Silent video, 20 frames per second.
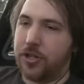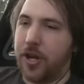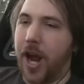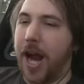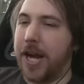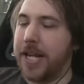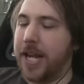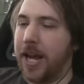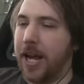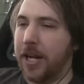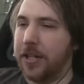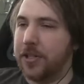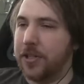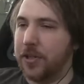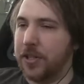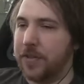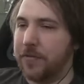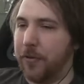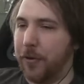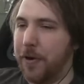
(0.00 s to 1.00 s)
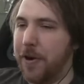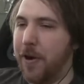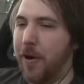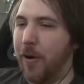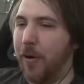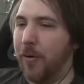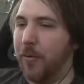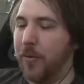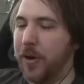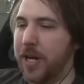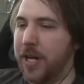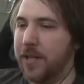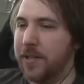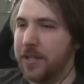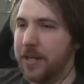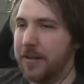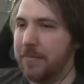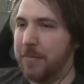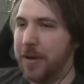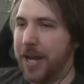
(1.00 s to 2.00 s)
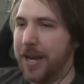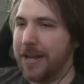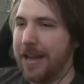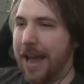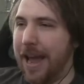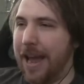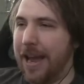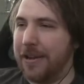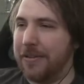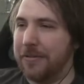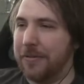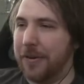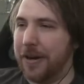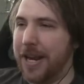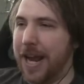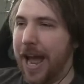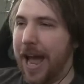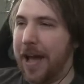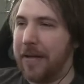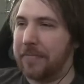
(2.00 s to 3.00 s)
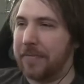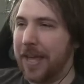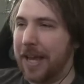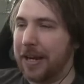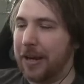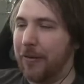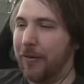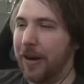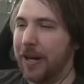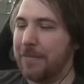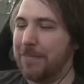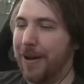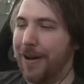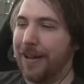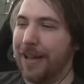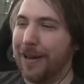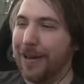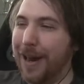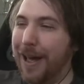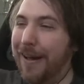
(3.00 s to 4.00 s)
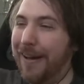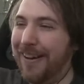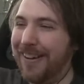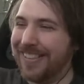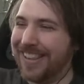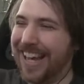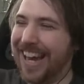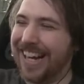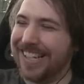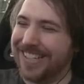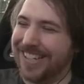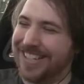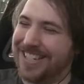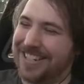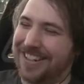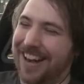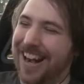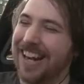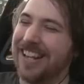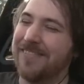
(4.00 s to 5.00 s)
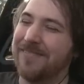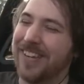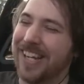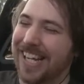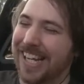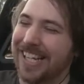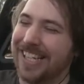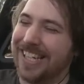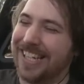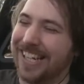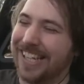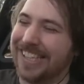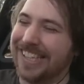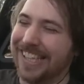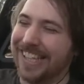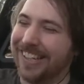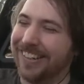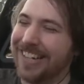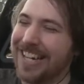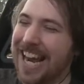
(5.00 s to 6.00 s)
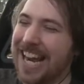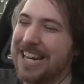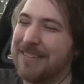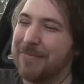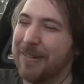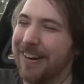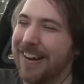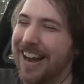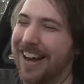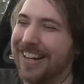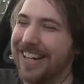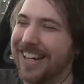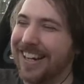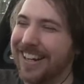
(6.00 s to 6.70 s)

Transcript: Shiny Hunters for no reason being angry at that Quick Ball. Hello there, just trying to be a good little neighbor out